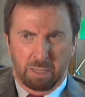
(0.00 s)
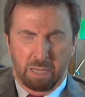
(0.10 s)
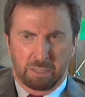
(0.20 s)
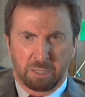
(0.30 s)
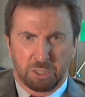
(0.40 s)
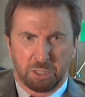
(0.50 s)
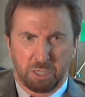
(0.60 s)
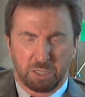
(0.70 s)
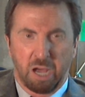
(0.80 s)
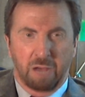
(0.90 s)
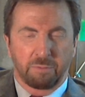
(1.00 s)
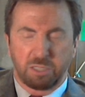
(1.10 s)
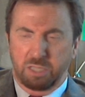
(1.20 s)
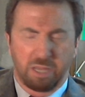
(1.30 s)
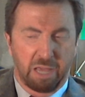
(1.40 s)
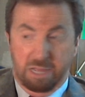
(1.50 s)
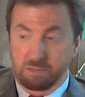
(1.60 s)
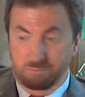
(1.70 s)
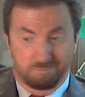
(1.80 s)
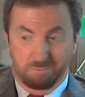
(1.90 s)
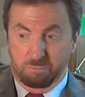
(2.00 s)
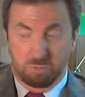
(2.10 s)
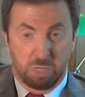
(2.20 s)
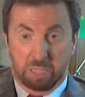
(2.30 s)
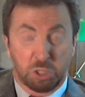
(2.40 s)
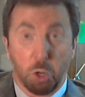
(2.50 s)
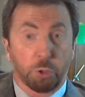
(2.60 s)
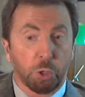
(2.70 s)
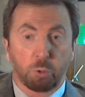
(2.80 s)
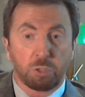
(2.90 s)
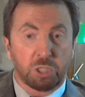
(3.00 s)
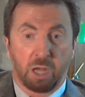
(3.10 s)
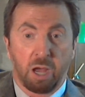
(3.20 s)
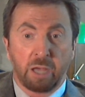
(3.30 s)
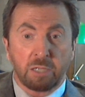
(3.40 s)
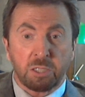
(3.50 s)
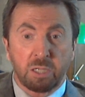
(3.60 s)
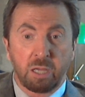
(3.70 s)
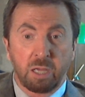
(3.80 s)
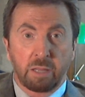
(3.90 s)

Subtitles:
That this is obviously, and it's no news to us,